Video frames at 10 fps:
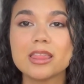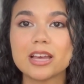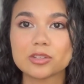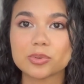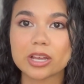
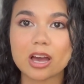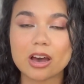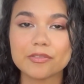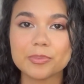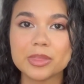That's what I
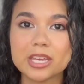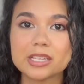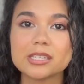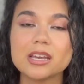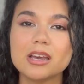got from
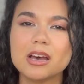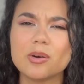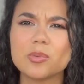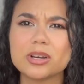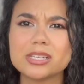this,
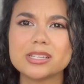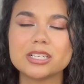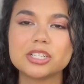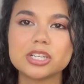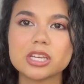was
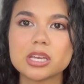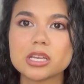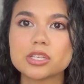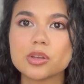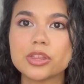that she is